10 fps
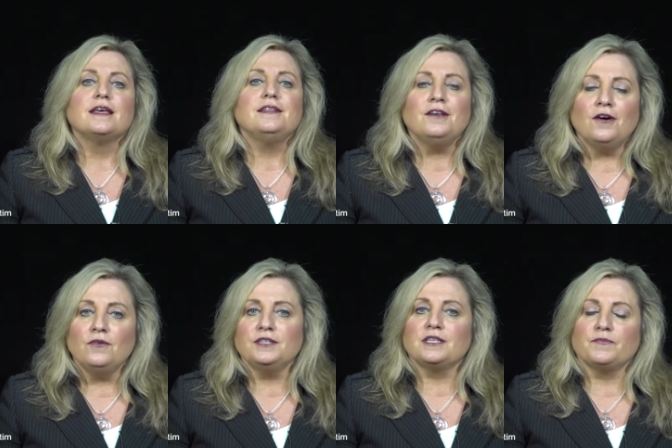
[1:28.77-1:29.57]

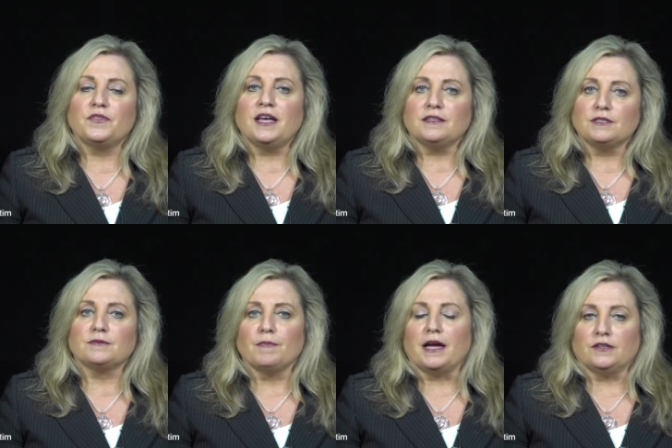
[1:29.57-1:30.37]
No,
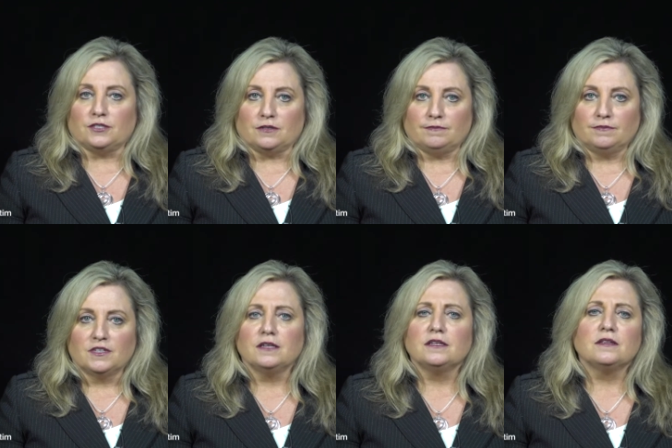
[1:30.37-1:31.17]
that's milder.
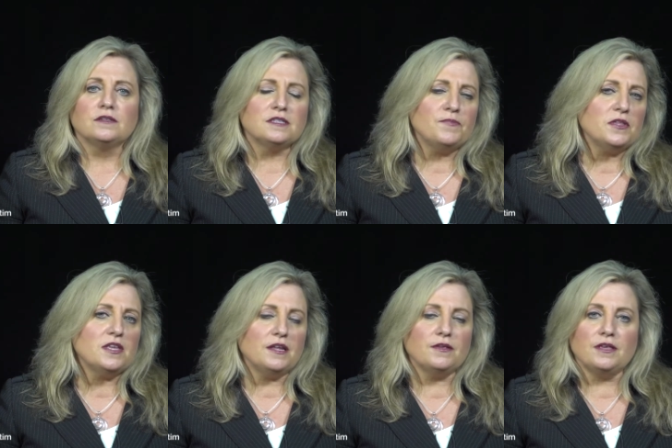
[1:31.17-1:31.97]
Something
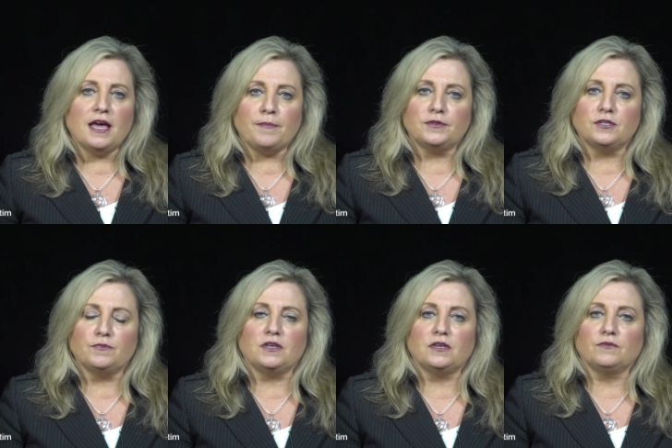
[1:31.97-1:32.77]
that happened to
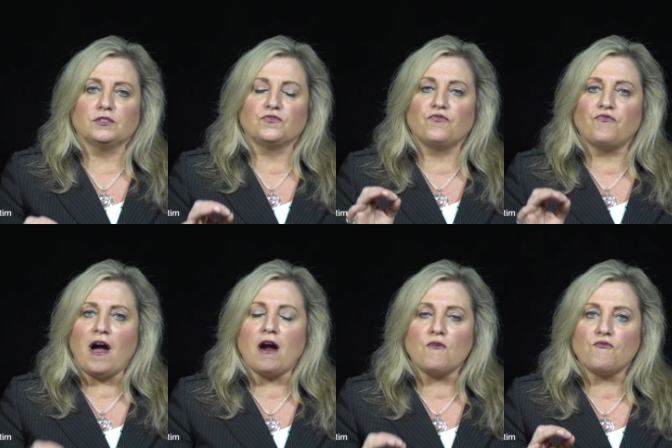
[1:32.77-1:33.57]
me was
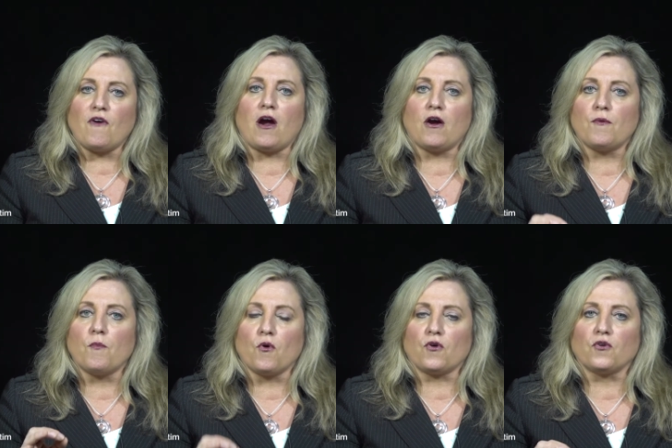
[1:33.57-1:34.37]
far, far
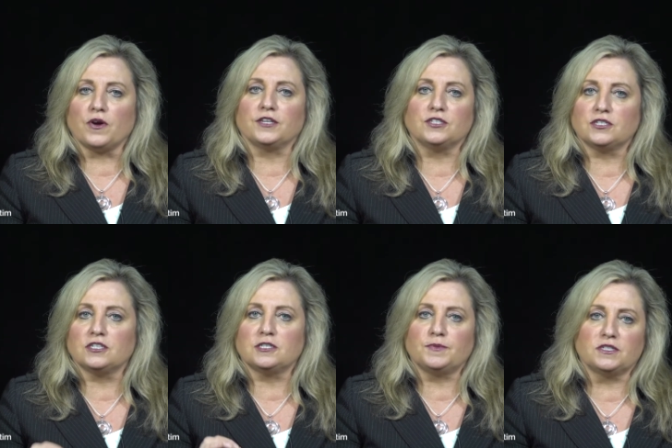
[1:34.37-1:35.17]
more egregious and
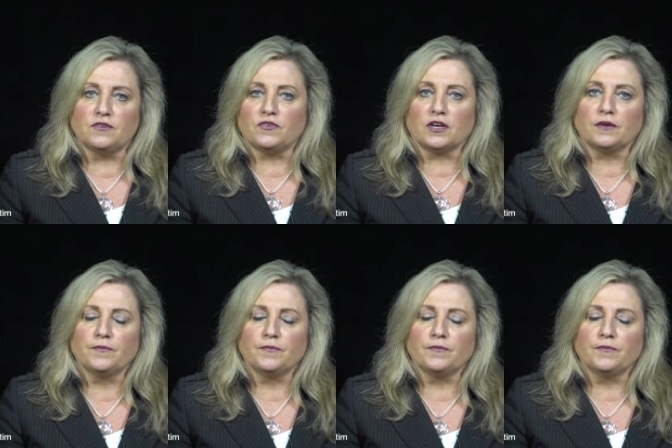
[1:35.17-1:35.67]
specific.